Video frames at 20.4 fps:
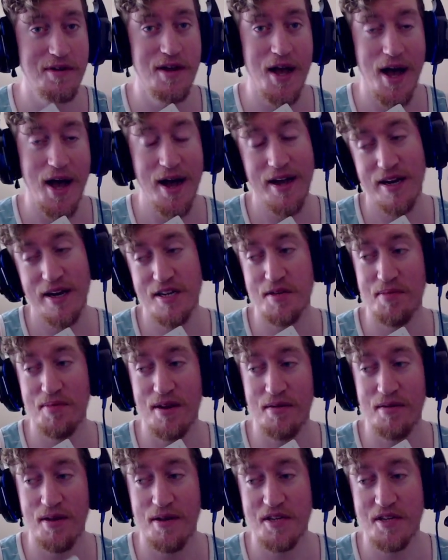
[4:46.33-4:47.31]
I got to spend
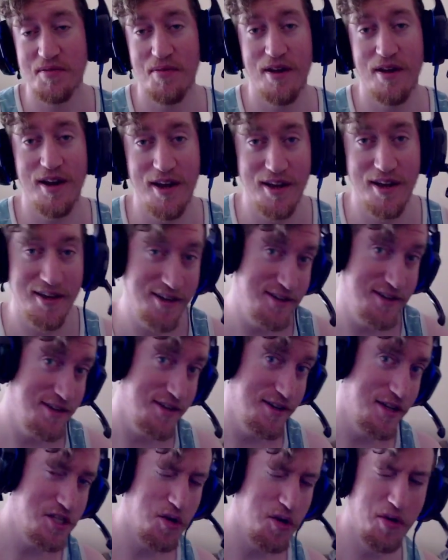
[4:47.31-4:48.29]
less money.
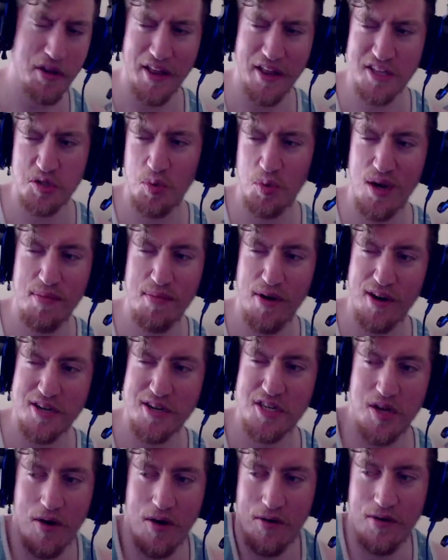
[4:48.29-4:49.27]
It's only like 20 bucks,
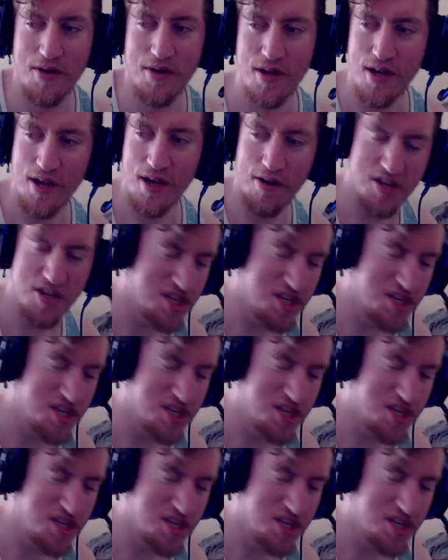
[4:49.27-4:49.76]
so it was